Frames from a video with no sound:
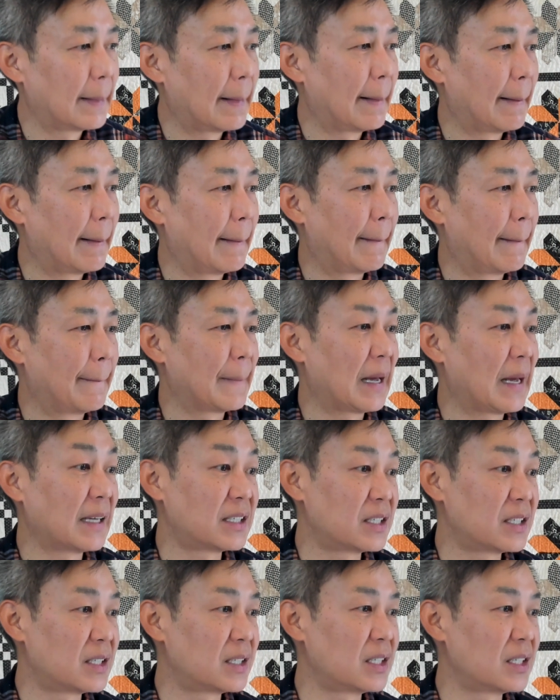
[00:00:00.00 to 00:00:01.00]

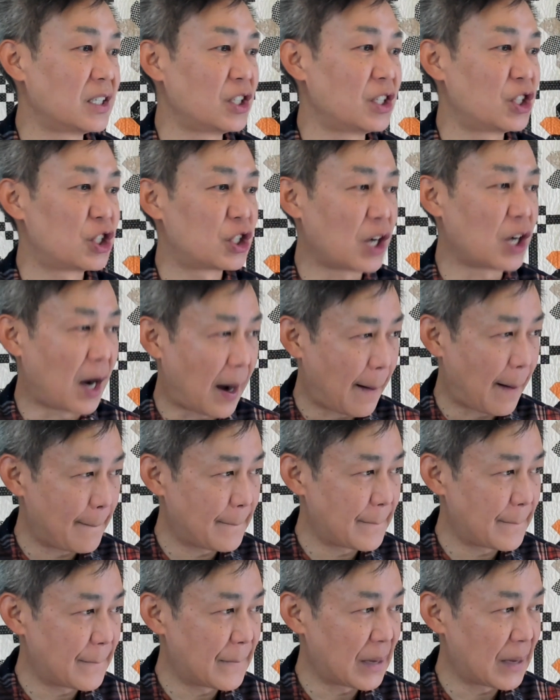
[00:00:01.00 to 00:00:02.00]
Etsy
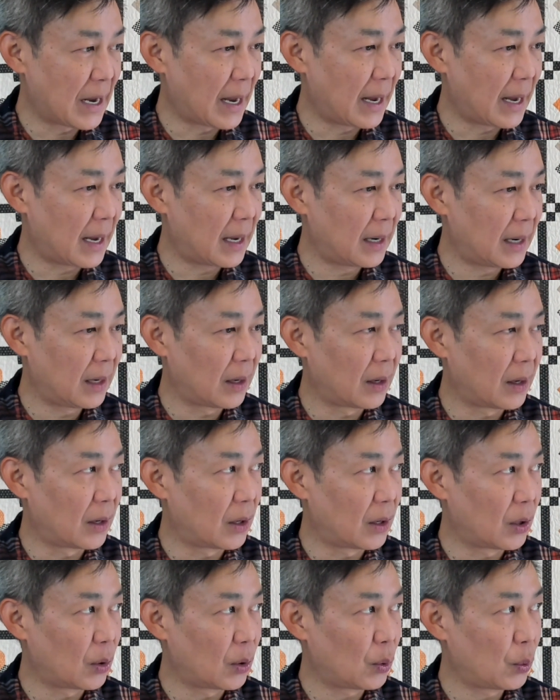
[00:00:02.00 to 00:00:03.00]
shop, and
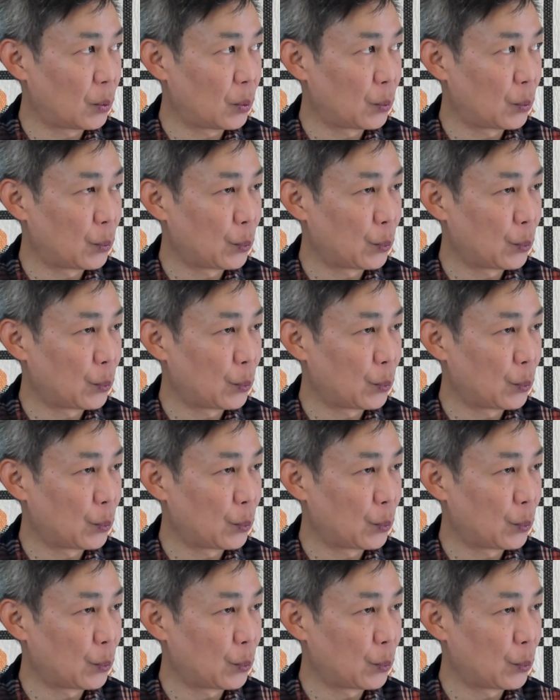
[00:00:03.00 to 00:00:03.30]
a